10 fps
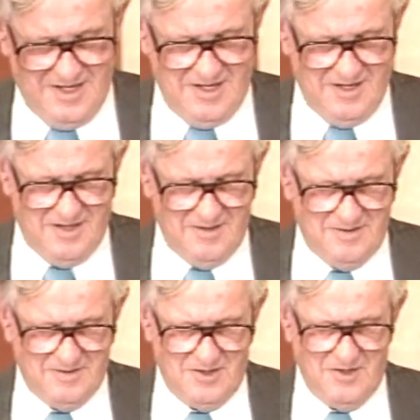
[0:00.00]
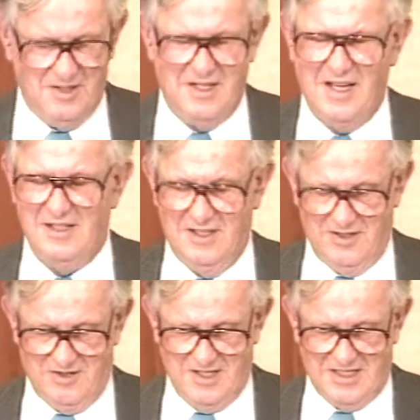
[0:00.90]

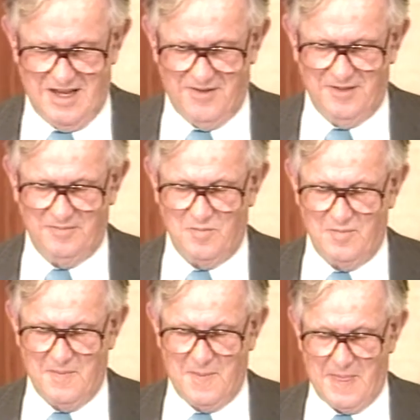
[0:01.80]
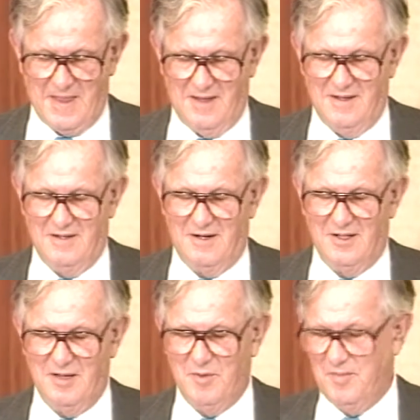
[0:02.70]
1937,
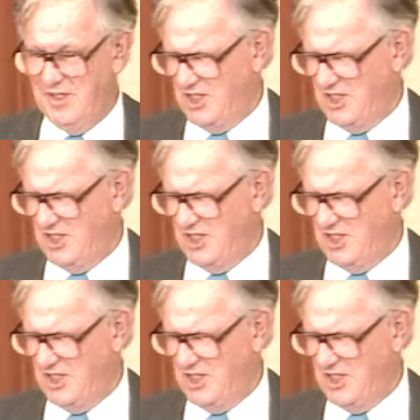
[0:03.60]
R.W.B.